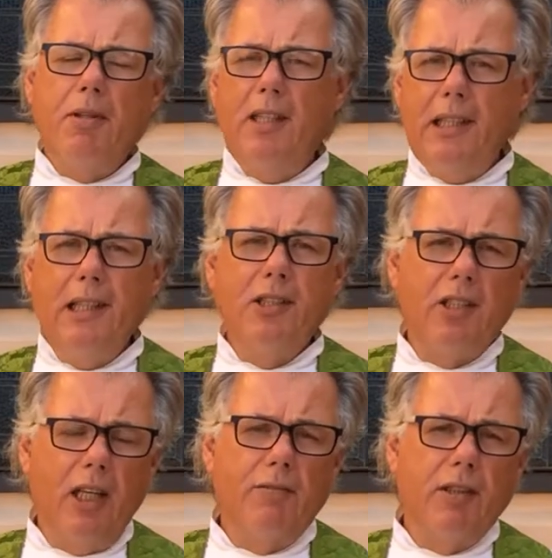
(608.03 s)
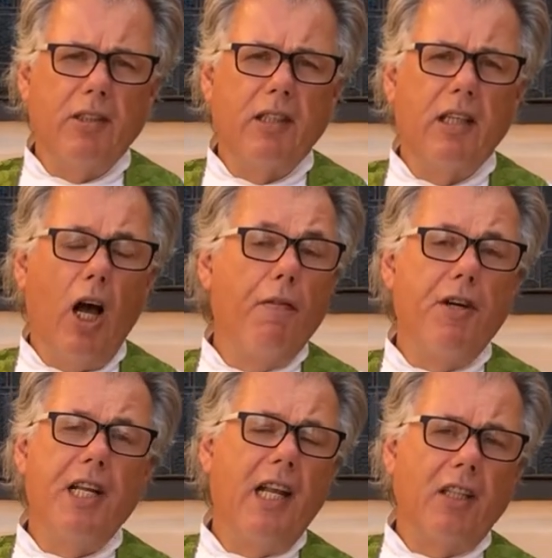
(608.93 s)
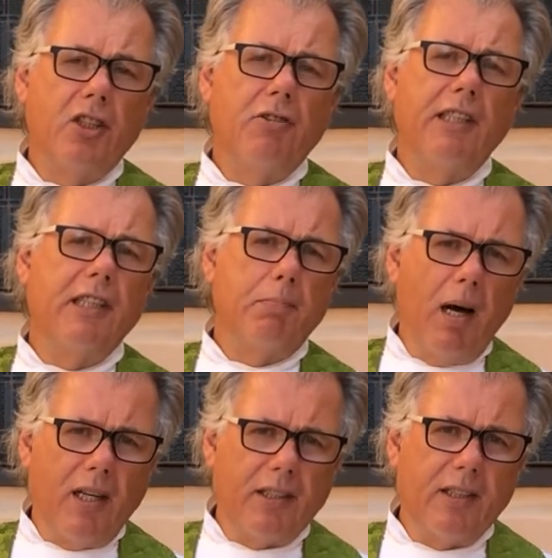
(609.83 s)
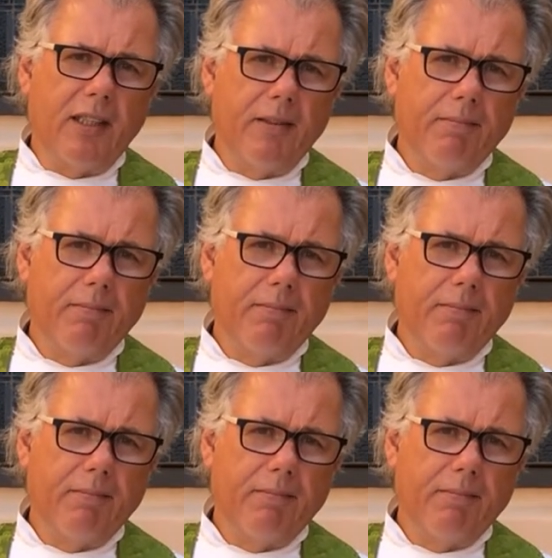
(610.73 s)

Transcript: the little servant of an illustrious master."